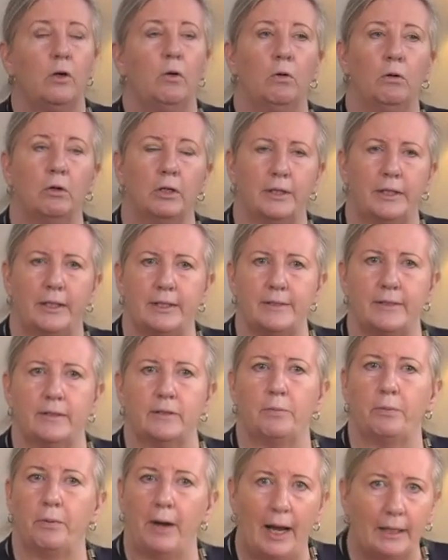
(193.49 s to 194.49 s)
organizing
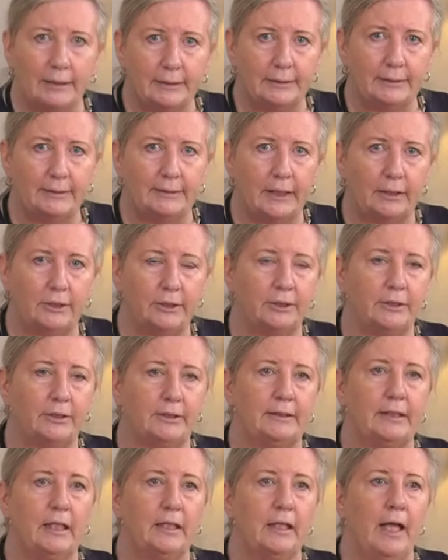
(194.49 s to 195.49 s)
the practice
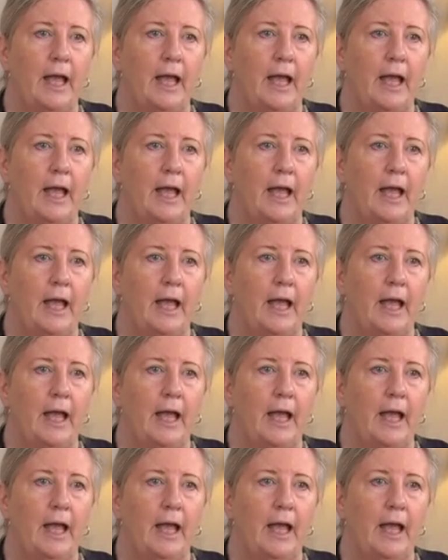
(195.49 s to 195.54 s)
sessions,